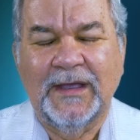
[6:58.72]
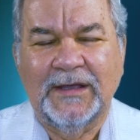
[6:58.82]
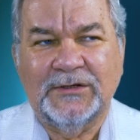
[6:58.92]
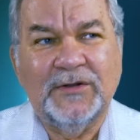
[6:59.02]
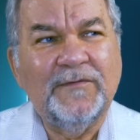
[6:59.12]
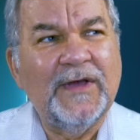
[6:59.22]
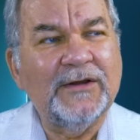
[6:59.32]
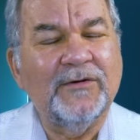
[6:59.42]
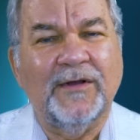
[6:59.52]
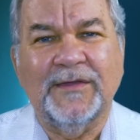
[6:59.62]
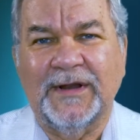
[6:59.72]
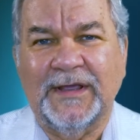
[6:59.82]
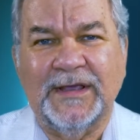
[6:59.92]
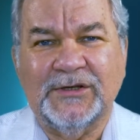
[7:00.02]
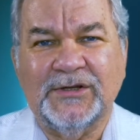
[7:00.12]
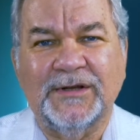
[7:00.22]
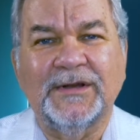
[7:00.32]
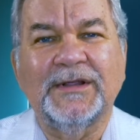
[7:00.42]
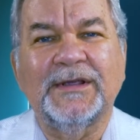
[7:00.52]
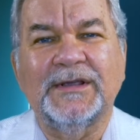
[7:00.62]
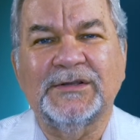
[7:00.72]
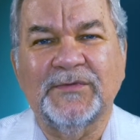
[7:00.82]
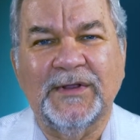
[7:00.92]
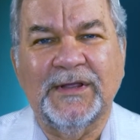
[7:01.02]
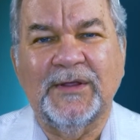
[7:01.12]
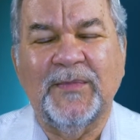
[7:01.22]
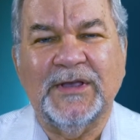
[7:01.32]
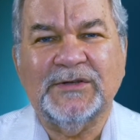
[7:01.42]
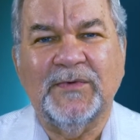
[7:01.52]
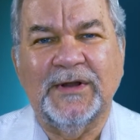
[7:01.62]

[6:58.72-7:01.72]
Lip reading: Two-factor authentication is really the best way